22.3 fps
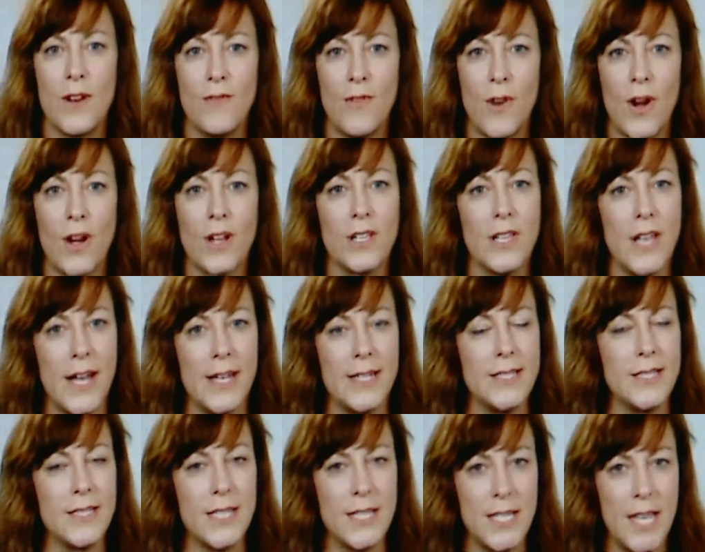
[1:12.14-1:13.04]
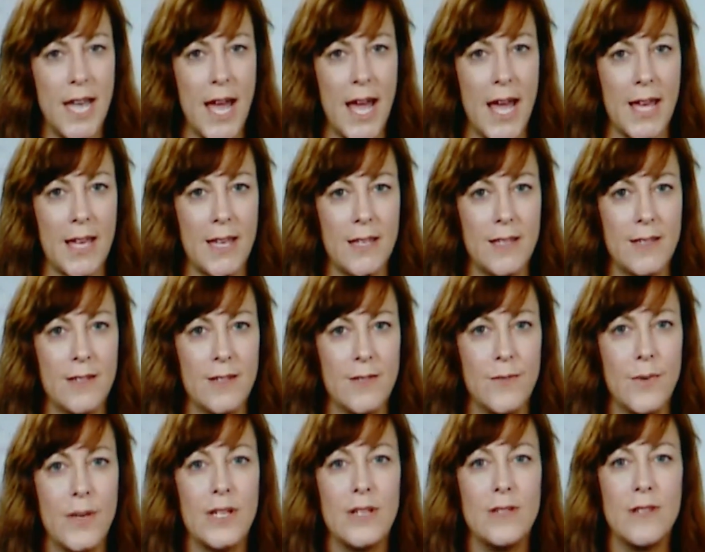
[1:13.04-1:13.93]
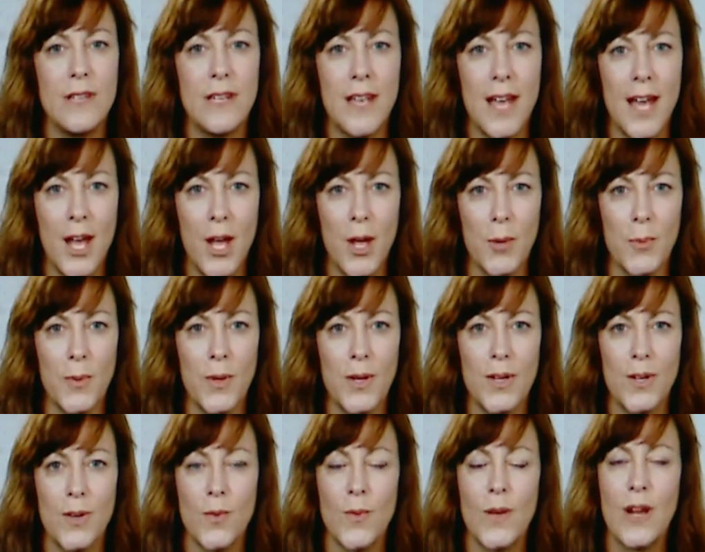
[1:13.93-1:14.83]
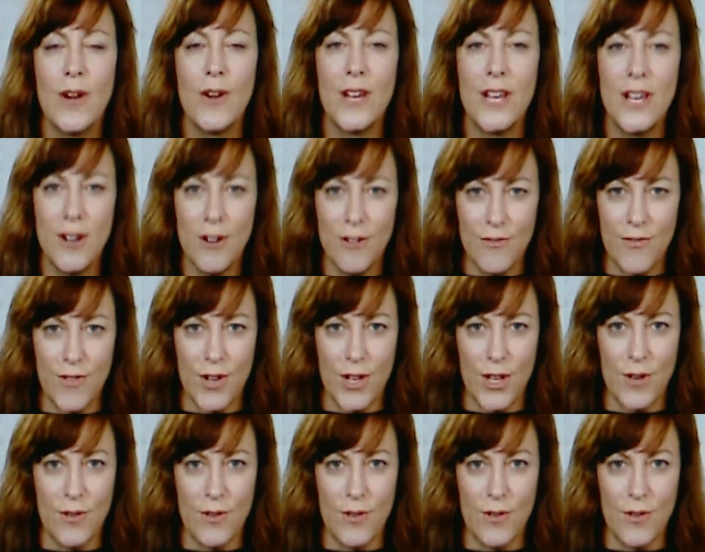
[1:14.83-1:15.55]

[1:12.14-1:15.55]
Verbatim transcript: one of our clients today, but you need help, we are here for